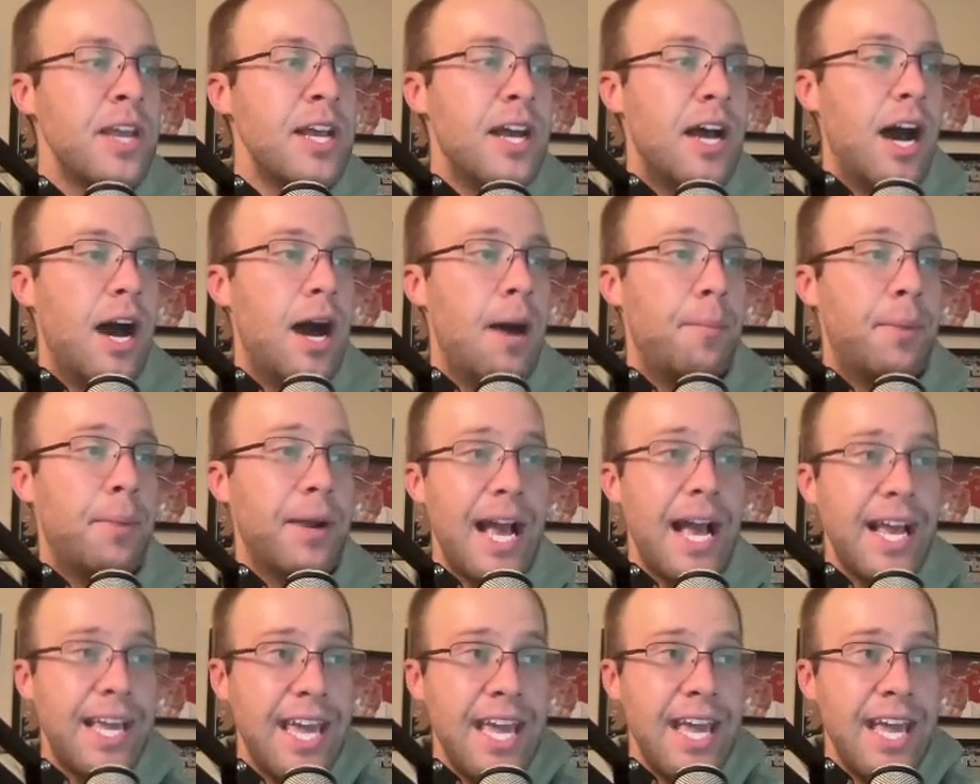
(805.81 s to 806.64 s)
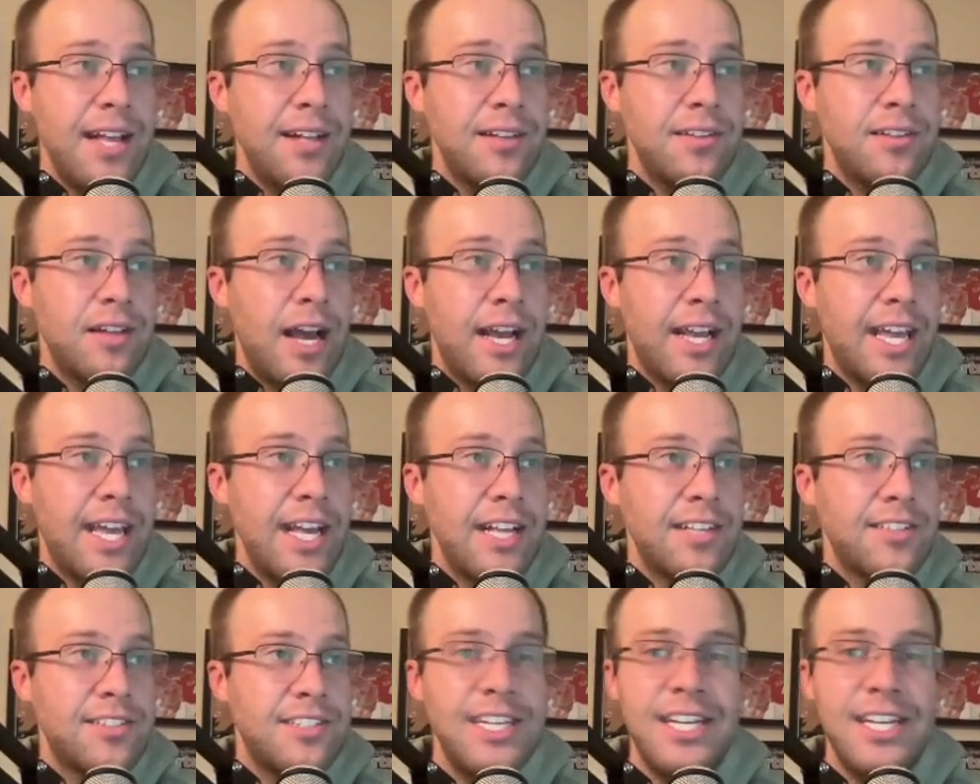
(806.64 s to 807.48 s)
Um, but I can't I
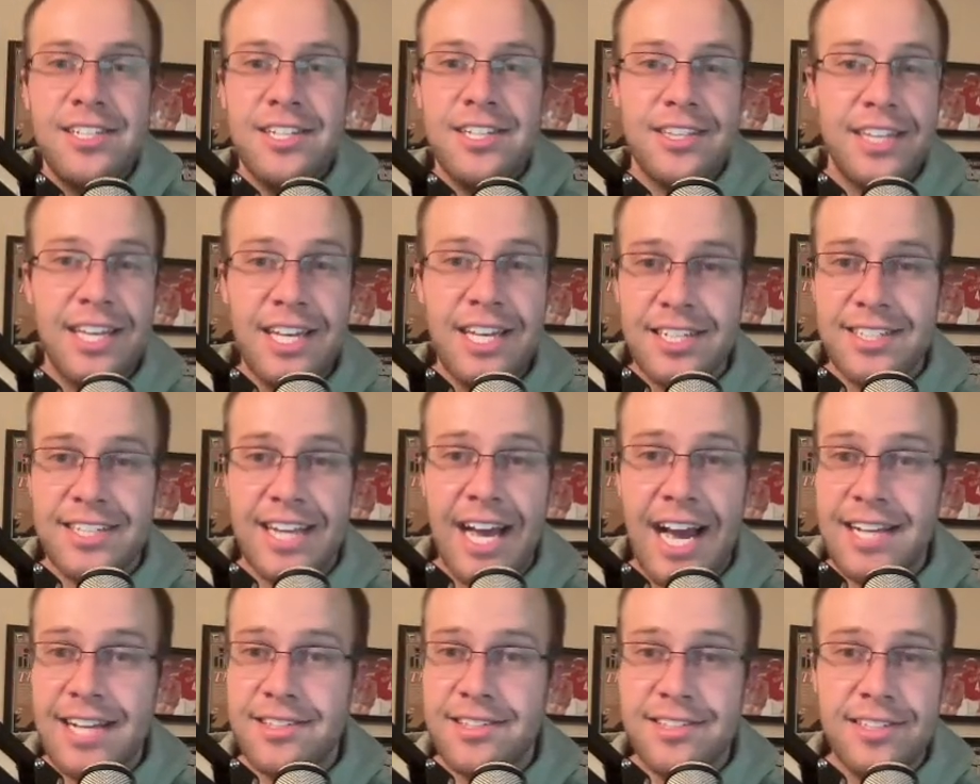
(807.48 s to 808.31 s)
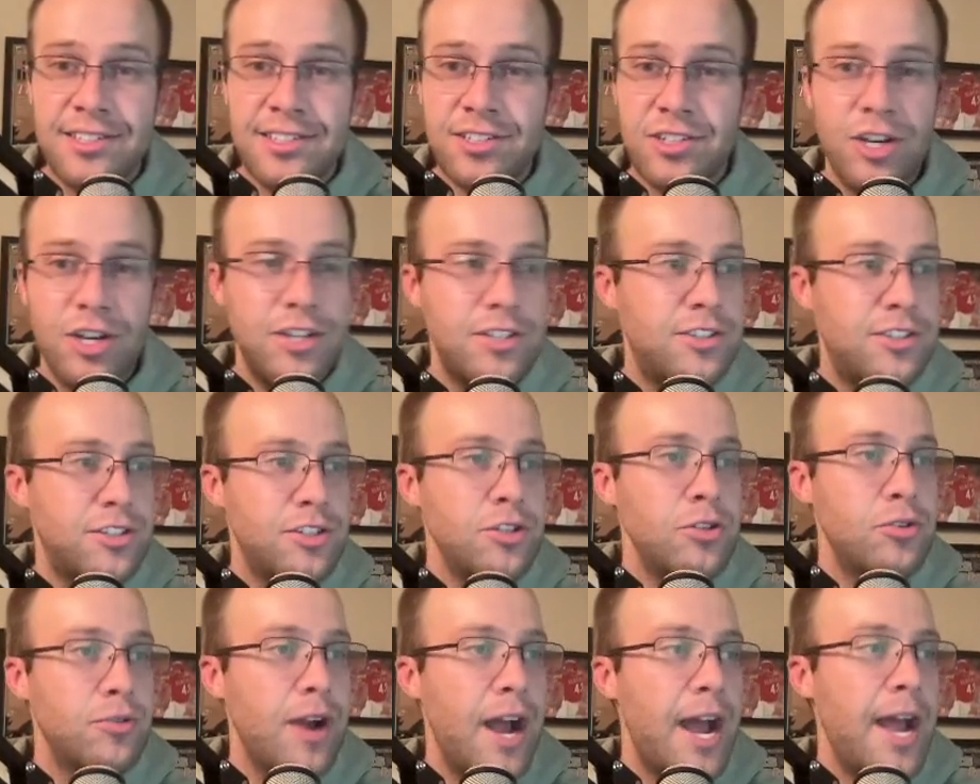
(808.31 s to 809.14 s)
can't sneeze at this, guys. This is good
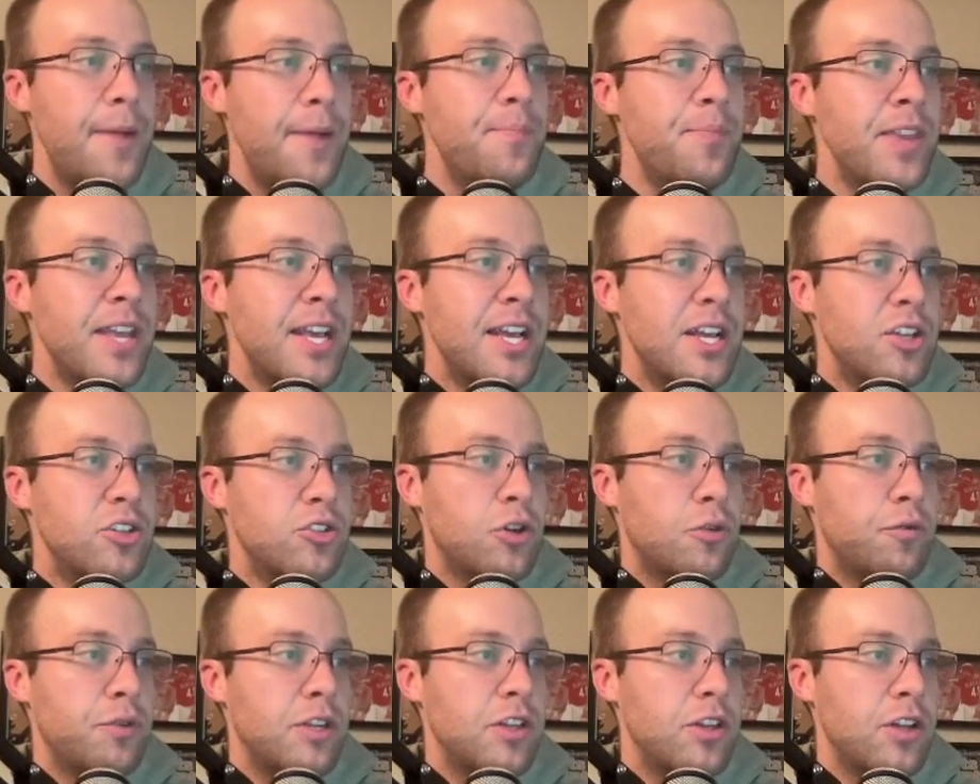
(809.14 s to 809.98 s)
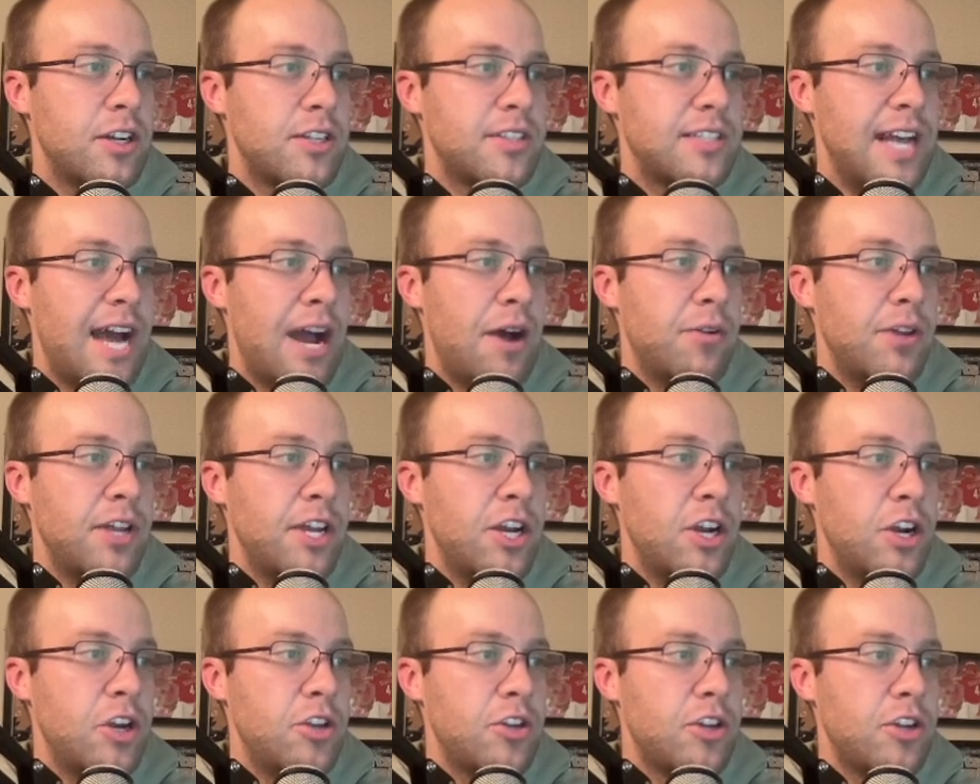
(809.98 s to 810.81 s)
too, right? So if we look down
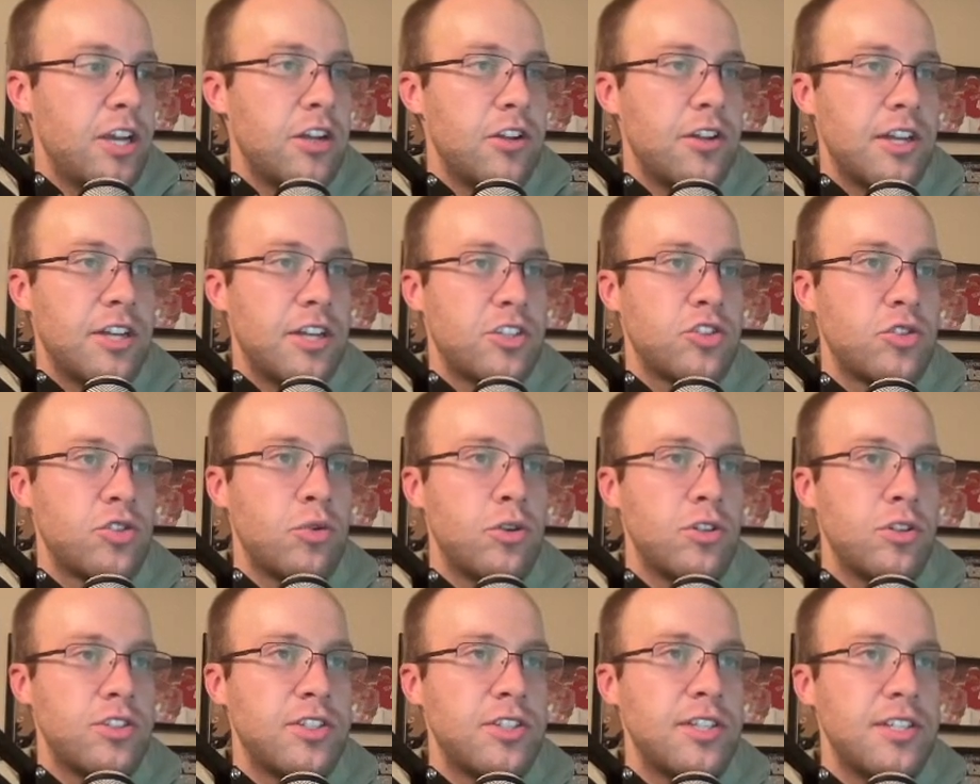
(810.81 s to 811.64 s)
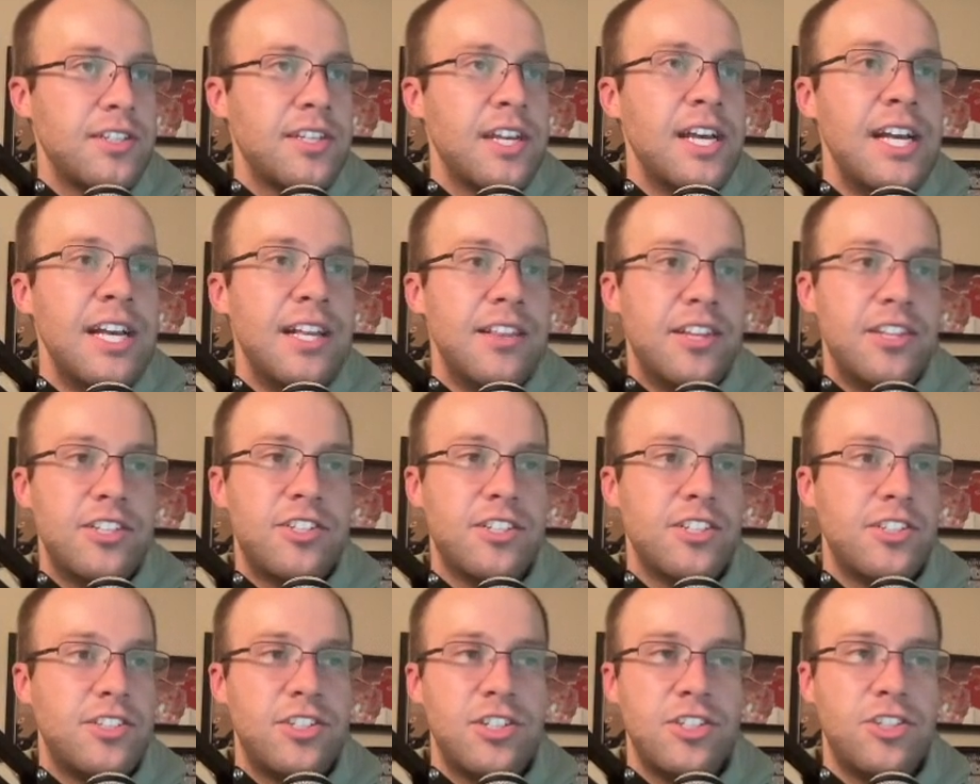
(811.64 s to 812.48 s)
here, you can click sources. This
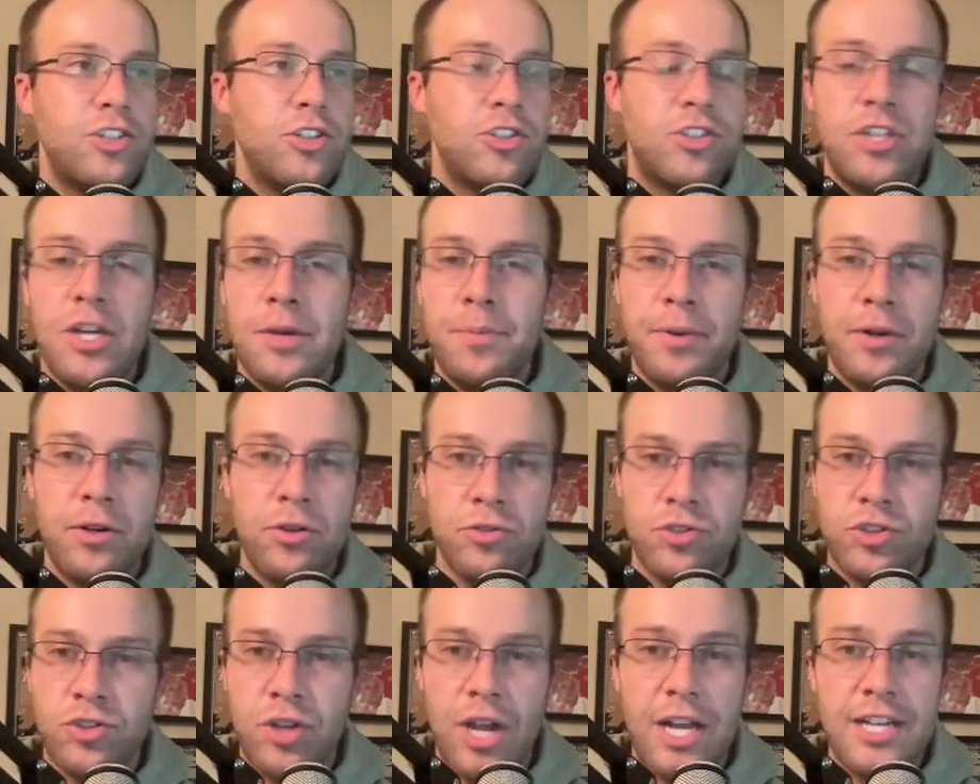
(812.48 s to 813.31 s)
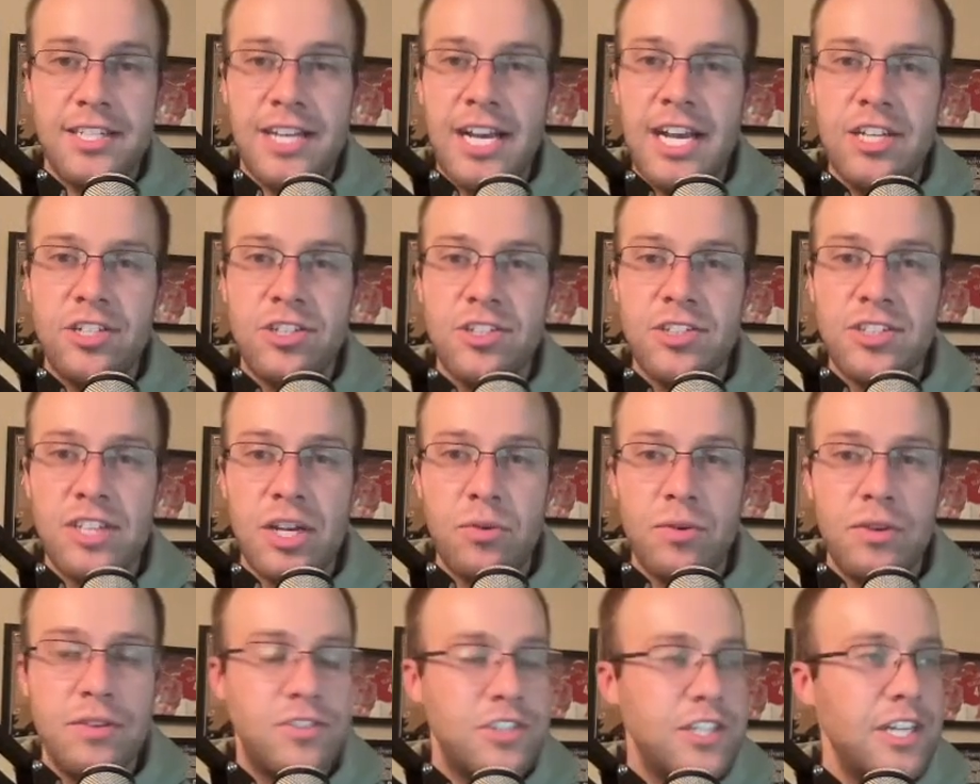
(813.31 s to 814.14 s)
is just your typical citations that
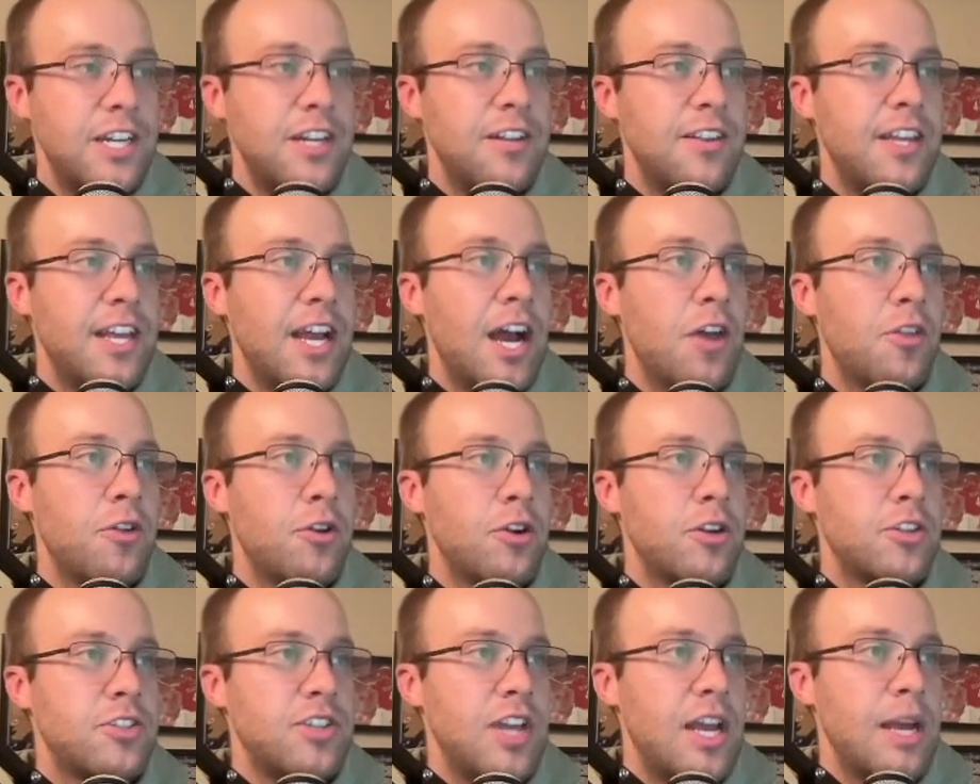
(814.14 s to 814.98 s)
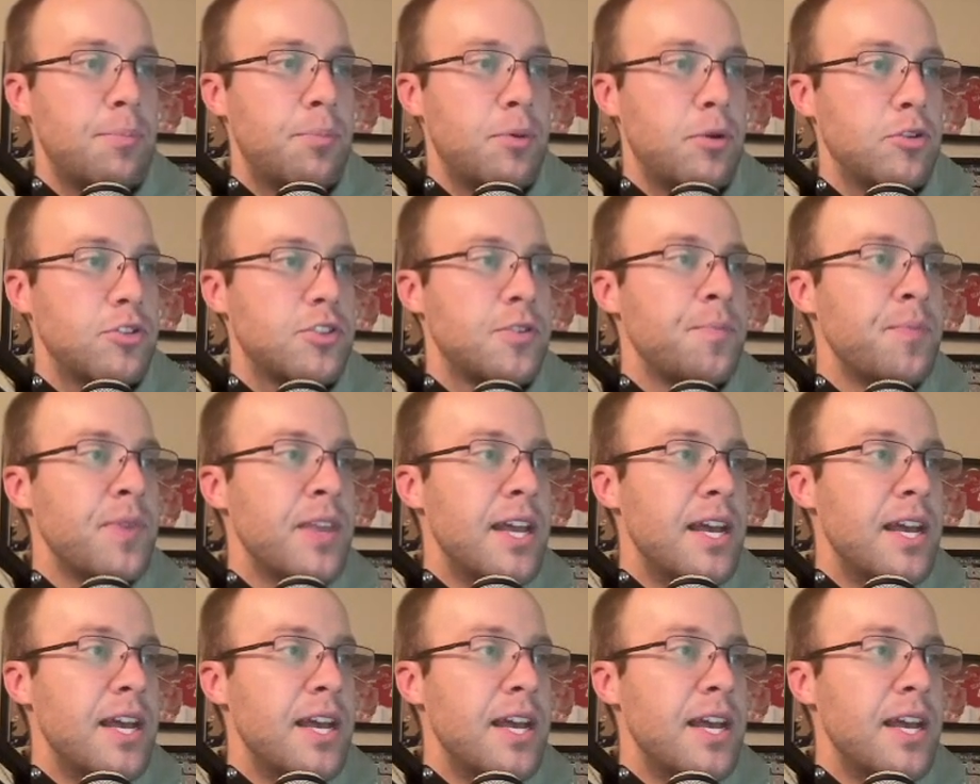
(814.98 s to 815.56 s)
we've seen in the other examples.